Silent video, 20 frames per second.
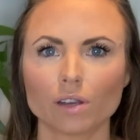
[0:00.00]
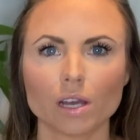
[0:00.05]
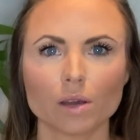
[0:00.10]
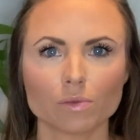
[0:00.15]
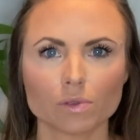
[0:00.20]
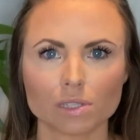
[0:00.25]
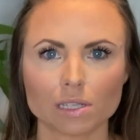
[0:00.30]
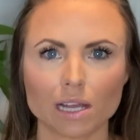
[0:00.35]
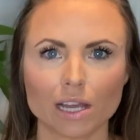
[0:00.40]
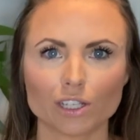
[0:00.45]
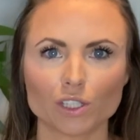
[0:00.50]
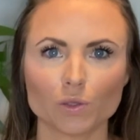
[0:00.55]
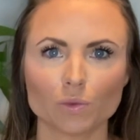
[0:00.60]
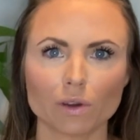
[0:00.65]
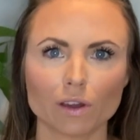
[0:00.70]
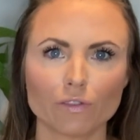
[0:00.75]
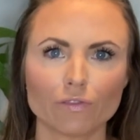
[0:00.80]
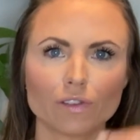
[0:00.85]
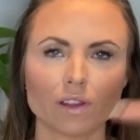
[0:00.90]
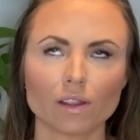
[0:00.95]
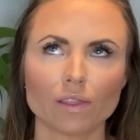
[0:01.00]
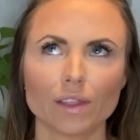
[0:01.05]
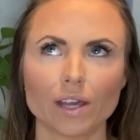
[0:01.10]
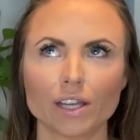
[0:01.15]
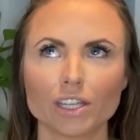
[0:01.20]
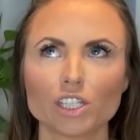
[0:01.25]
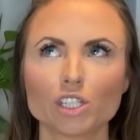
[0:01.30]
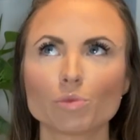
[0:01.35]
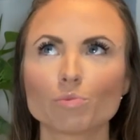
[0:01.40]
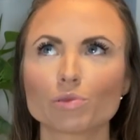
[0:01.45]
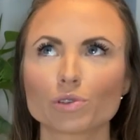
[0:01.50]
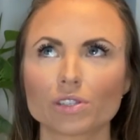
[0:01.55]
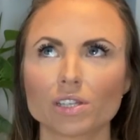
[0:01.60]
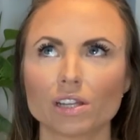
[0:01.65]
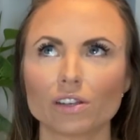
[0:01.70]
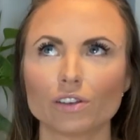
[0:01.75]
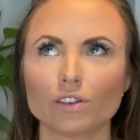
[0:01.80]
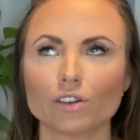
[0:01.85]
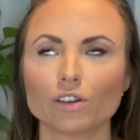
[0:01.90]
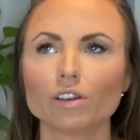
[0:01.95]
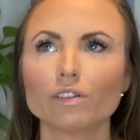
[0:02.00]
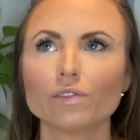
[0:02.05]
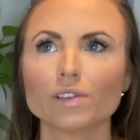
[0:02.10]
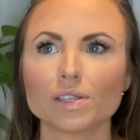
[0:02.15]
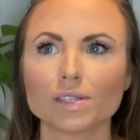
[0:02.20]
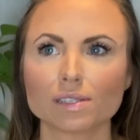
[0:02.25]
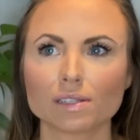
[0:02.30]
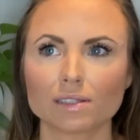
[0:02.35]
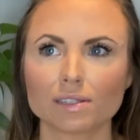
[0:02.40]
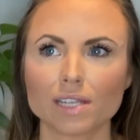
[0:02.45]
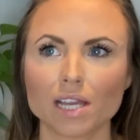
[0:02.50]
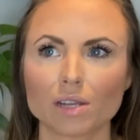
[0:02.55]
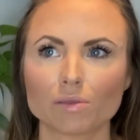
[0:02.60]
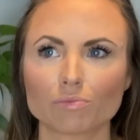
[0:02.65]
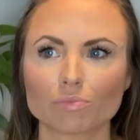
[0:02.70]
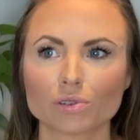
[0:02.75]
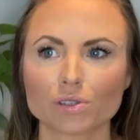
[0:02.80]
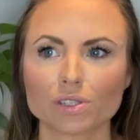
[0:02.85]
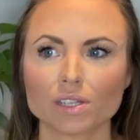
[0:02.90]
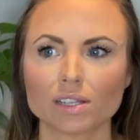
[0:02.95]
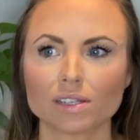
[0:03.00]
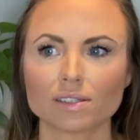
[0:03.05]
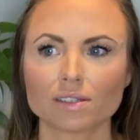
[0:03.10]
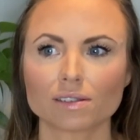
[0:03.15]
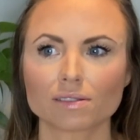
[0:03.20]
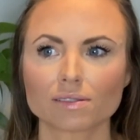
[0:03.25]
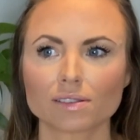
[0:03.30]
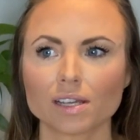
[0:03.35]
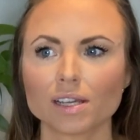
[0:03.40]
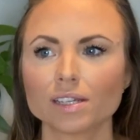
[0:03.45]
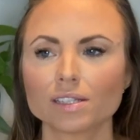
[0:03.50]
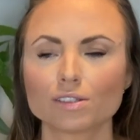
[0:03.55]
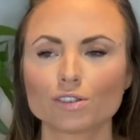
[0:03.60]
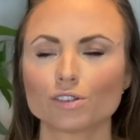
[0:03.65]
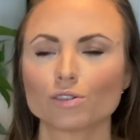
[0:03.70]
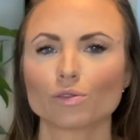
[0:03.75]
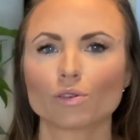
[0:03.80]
I was like, do I feel 90% nervous and 10% excited,